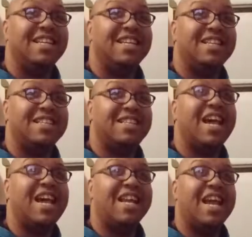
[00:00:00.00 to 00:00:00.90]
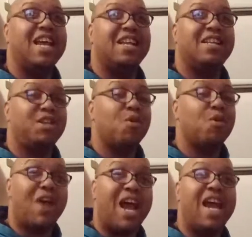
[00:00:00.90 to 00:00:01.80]
Say it again. You were
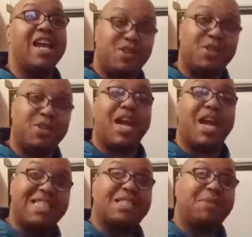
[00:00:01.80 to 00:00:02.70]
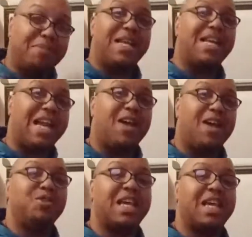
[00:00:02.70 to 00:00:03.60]
right. You guys spit it out.
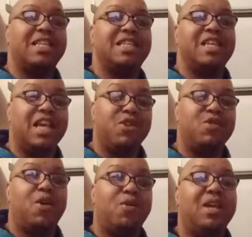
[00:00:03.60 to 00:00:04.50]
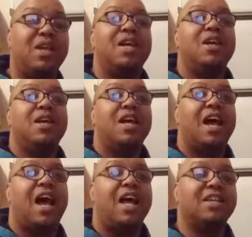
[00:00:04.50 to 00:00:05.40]
You said,
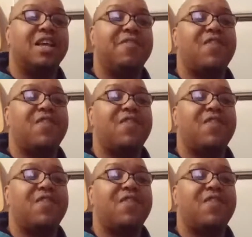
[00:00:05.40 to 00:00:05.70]
I said 5